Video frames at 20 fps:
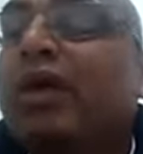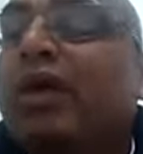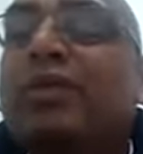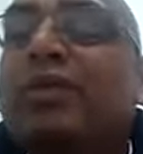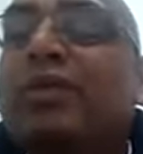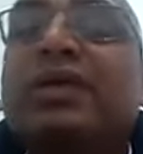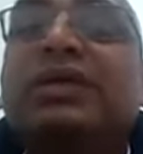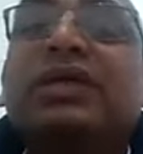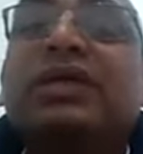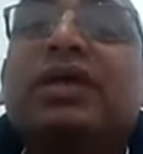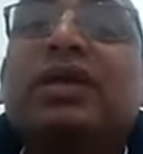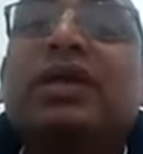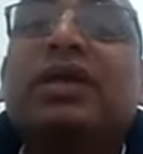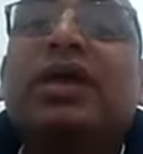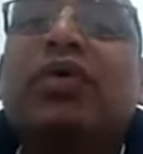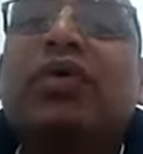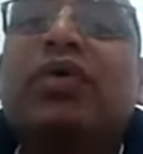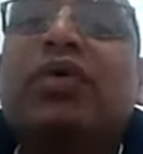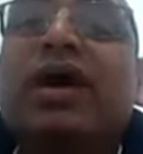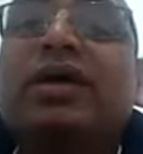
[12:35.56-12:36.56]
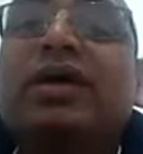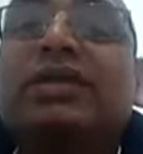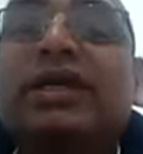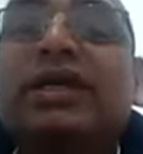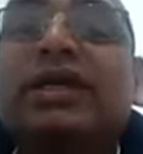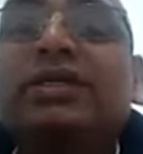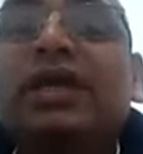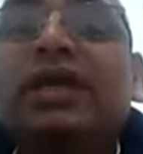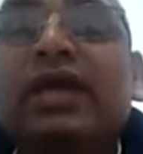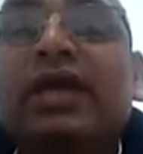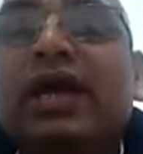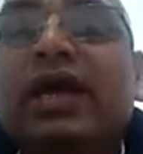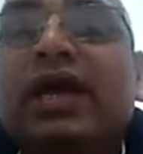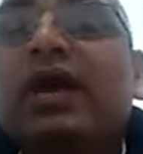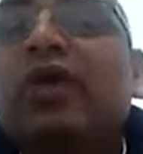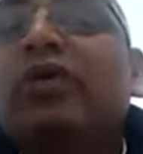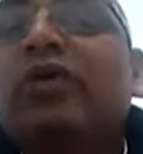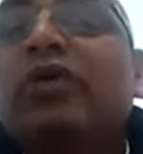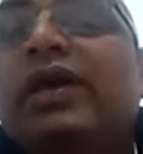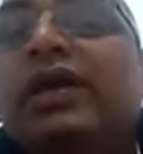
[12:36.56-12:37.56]
profession, he was a chartered
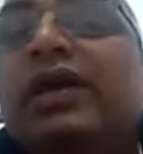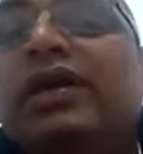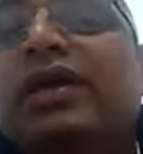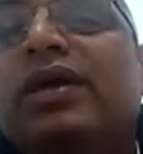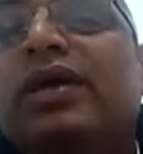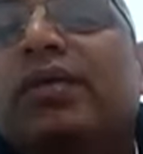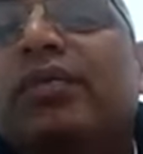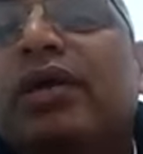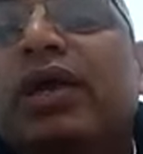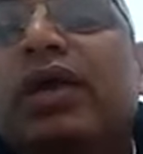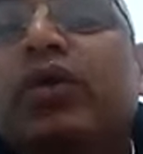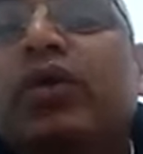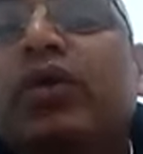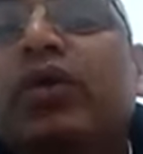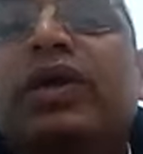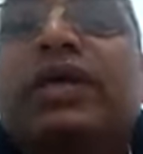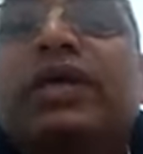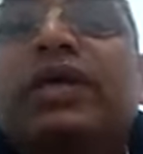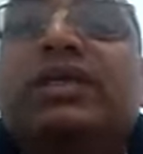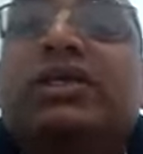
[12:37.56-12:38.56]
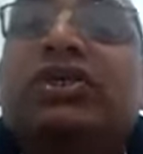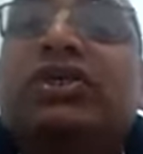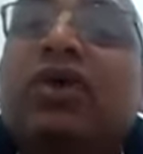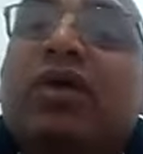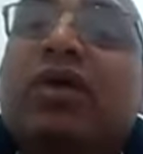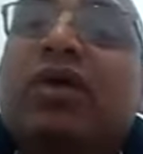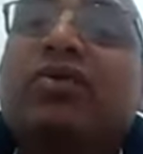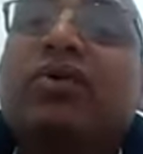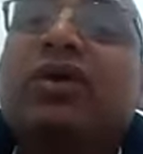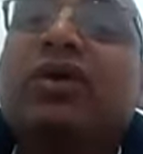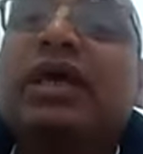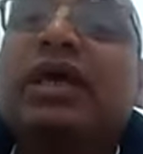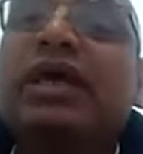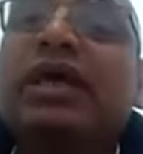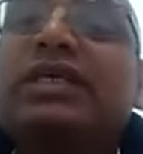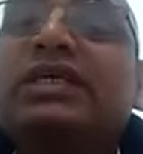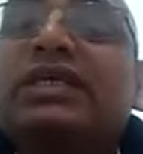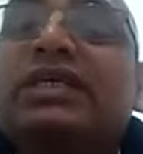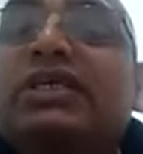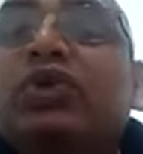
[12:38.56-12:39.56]
accountant, but he quit his job. He
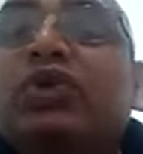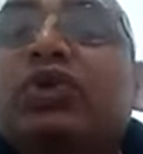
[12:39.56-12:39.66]
is